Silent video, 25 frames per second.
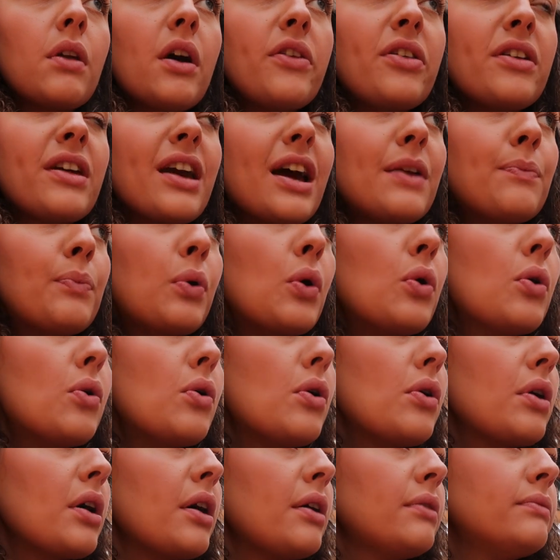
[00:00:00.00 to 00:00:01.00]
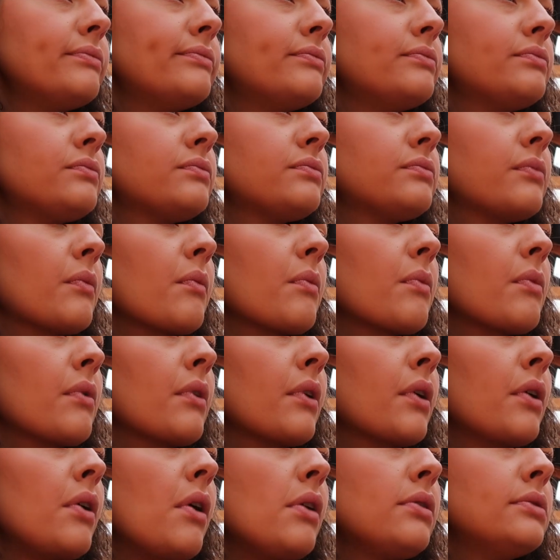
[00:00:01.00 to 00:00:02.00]
I think they had pork
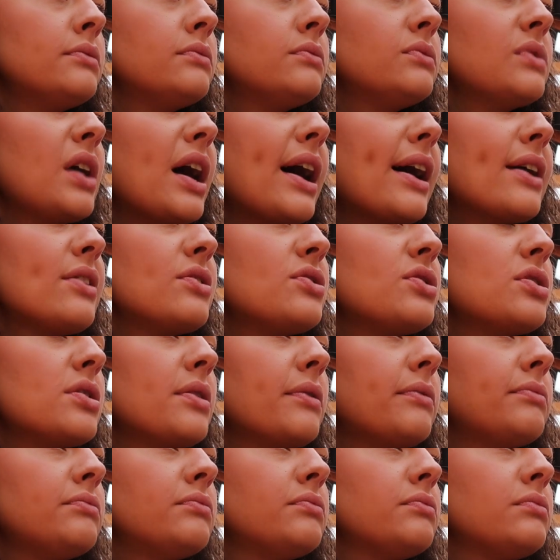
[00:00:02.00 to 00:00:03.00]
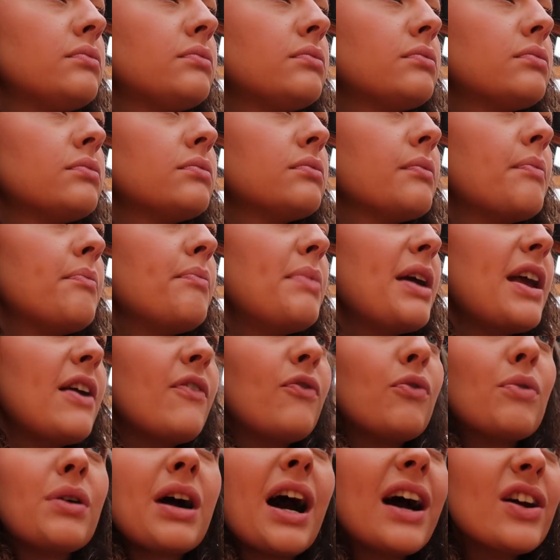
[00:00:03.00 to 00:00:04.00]
and beef.
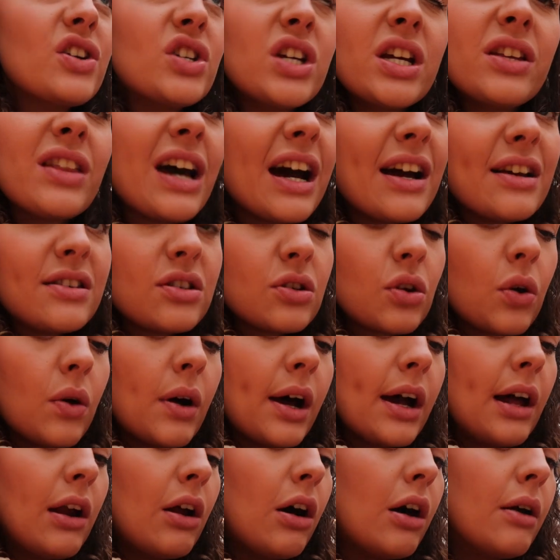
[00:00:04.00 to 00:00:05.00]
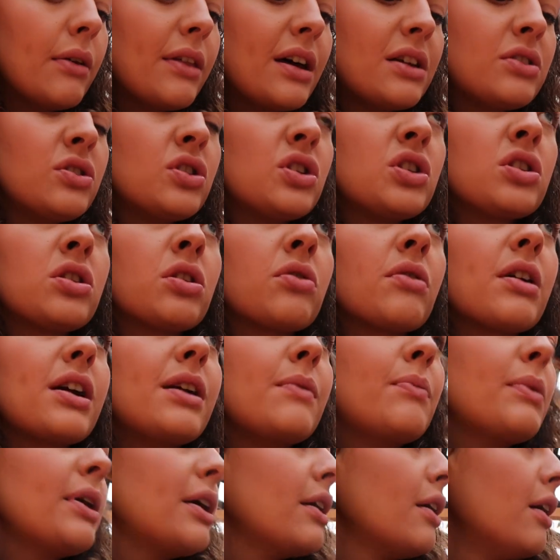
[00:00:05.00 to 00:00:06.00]
Well, actually, that isn't quite a lot. That's just three,
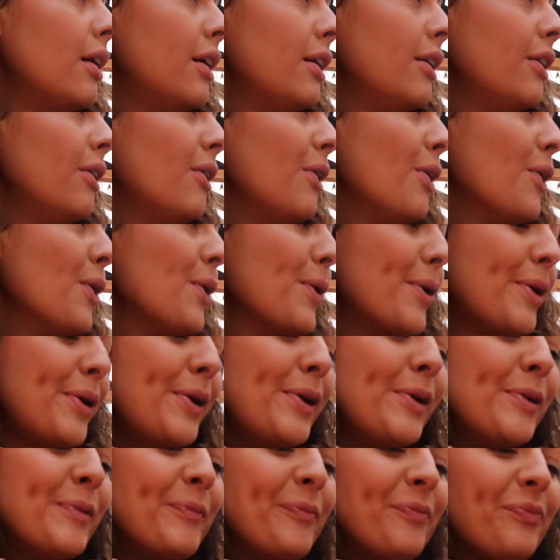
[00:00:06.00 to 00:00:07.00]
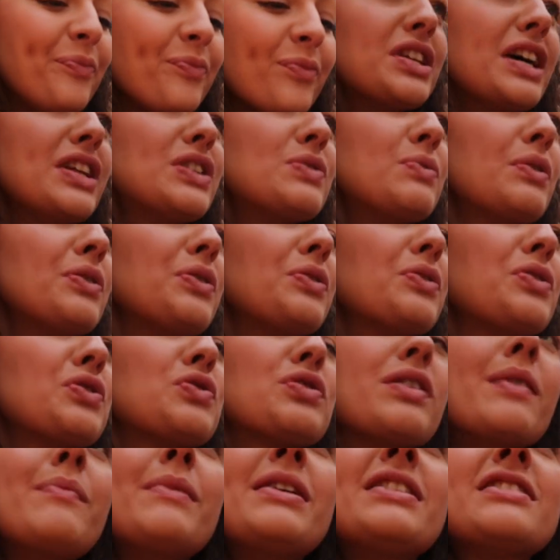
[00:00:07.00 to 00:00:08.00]
but... She said, you want all the
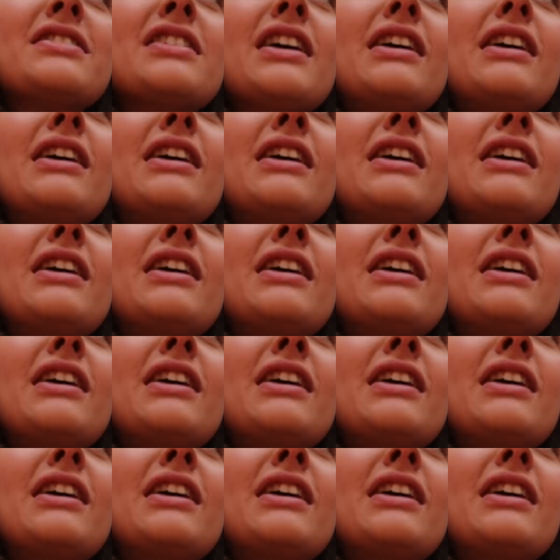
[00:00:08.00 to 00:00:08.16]
trimmings?